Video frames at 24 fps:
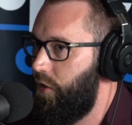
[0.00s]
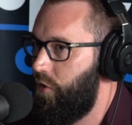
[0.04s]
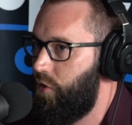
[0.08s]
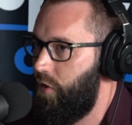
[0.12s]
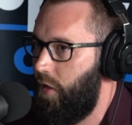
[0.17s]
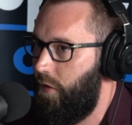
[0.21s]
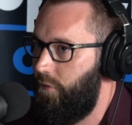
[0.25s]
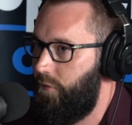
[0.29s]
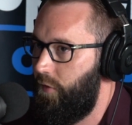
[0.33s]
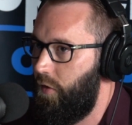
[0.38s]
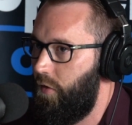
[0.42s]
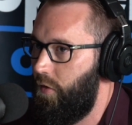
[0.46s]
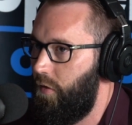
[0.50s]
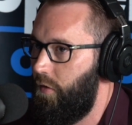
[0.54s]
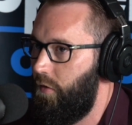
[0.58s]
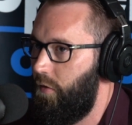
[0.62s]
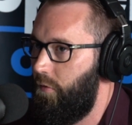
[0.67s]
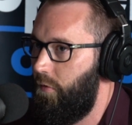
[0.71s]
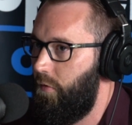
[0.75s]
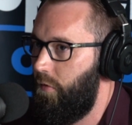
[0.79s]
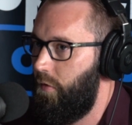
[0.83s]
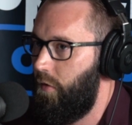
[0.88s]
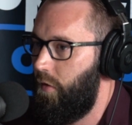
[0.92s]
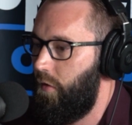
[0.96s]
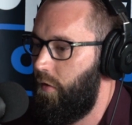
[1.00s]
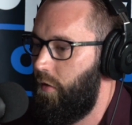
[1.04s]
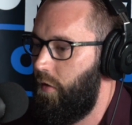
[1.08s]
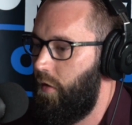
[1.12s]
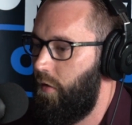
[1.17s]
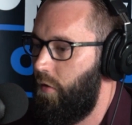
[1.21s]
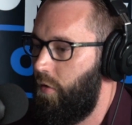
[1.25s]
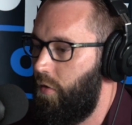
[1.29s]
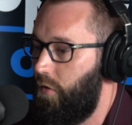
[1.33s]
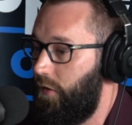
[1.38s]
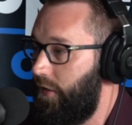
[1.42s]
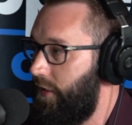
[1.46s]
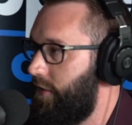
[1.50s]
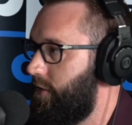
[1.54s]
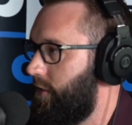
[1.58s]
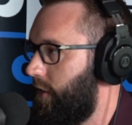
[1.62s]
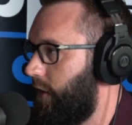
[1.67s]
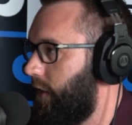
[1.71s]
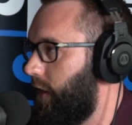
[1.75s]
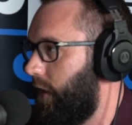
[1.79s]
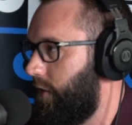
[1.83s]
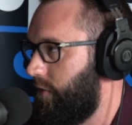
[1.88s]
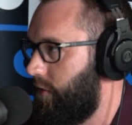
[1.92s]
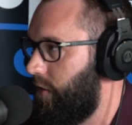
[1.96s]
of your holistic
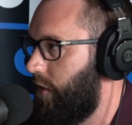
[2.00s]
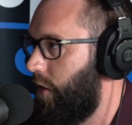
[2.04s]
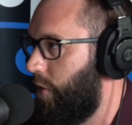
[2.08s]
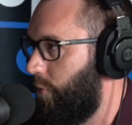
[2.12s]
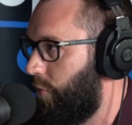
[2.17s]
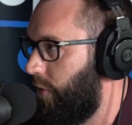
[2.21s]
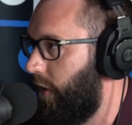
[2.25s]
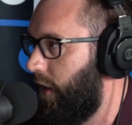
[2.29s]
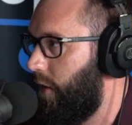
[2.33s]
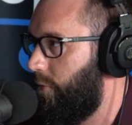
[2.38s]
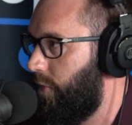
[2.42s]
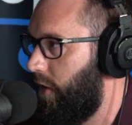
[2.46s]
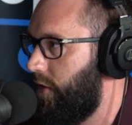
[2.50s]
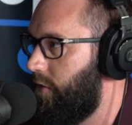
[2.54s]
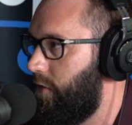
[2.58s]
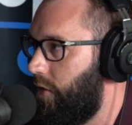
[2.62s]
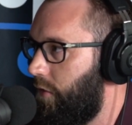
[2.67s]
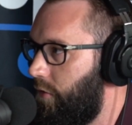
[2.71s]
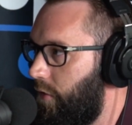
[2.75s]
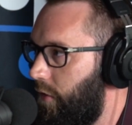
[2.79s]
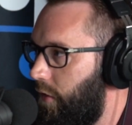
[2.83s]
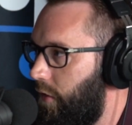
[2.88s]
SEO plan, basically.